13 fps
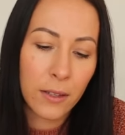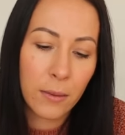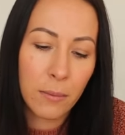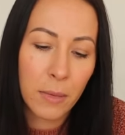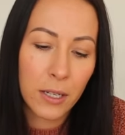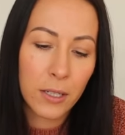
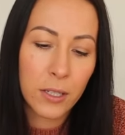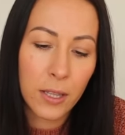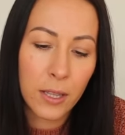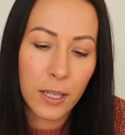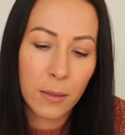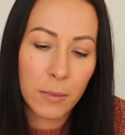the major
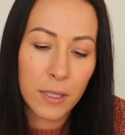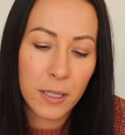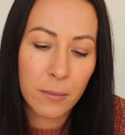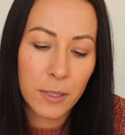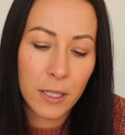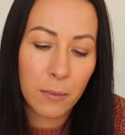theme
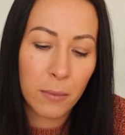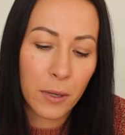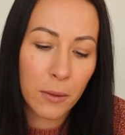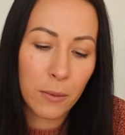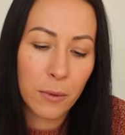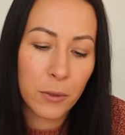September,
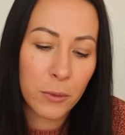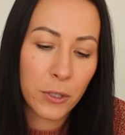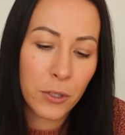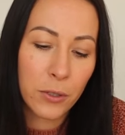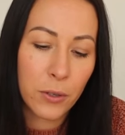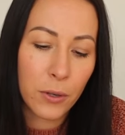what we
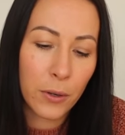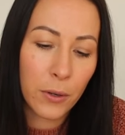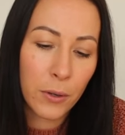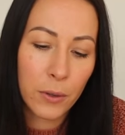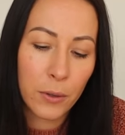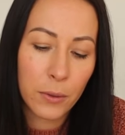should know.
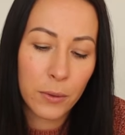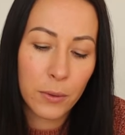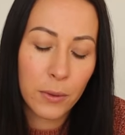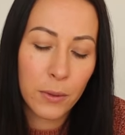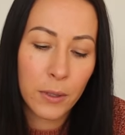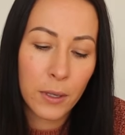
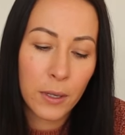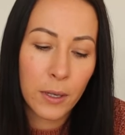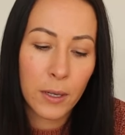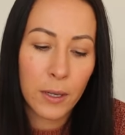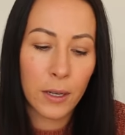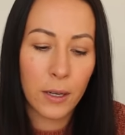
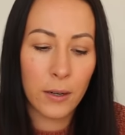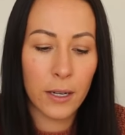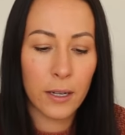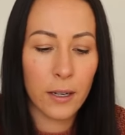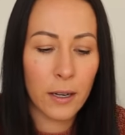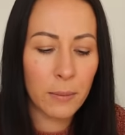All
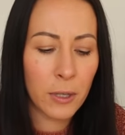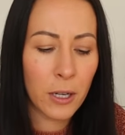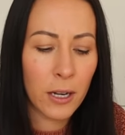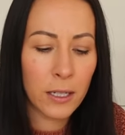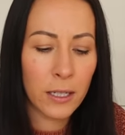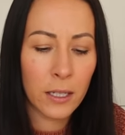right, I'm
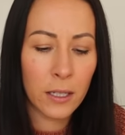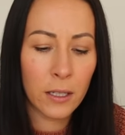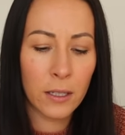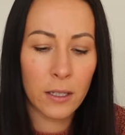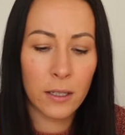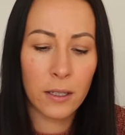kind of
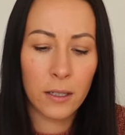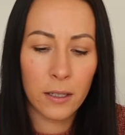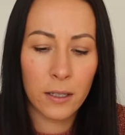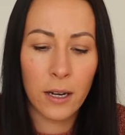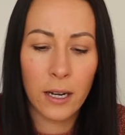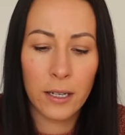getting
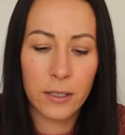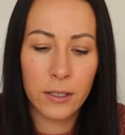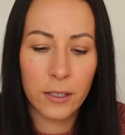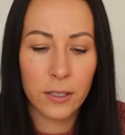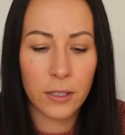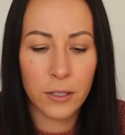guided
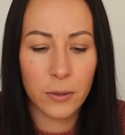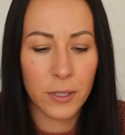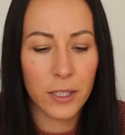just to do